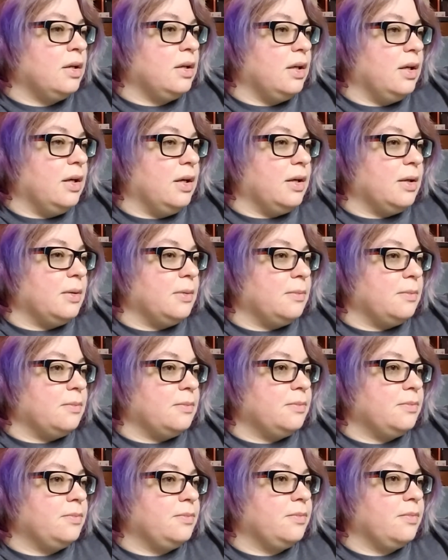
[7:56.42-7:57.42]

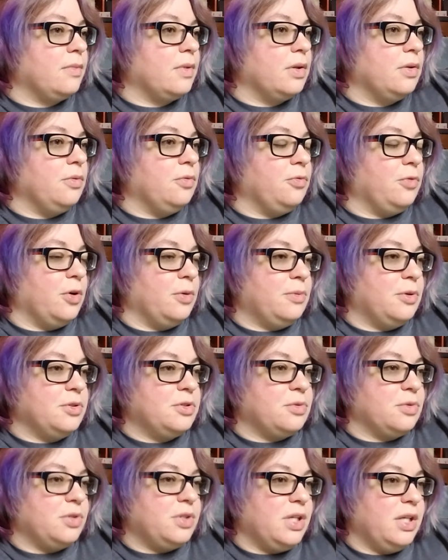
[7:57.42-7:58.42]
Phobos
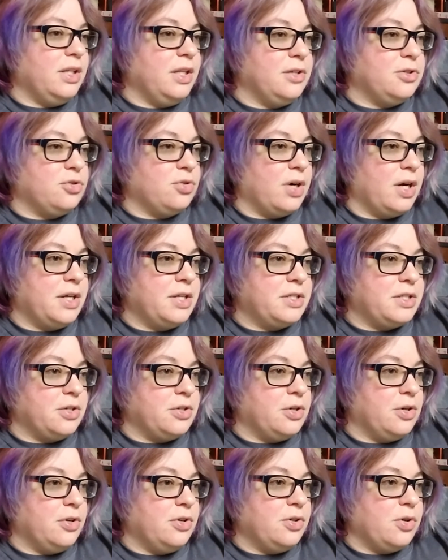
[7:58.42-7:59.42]
routinely tries to
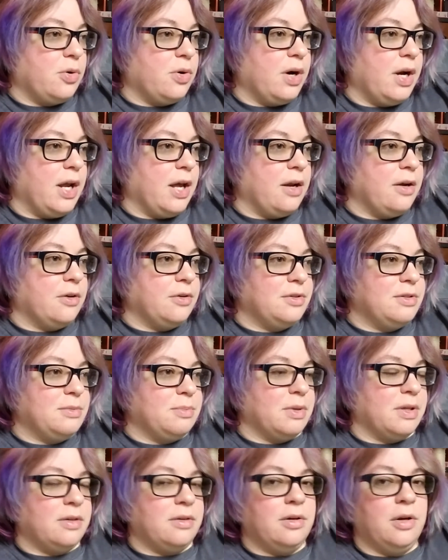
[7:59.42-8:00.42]
turn door handles,
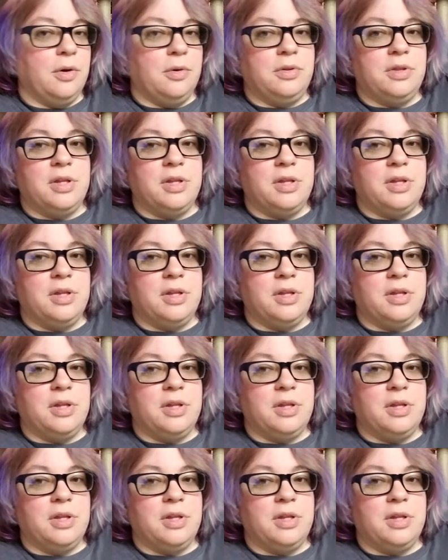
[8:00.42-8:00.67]
but no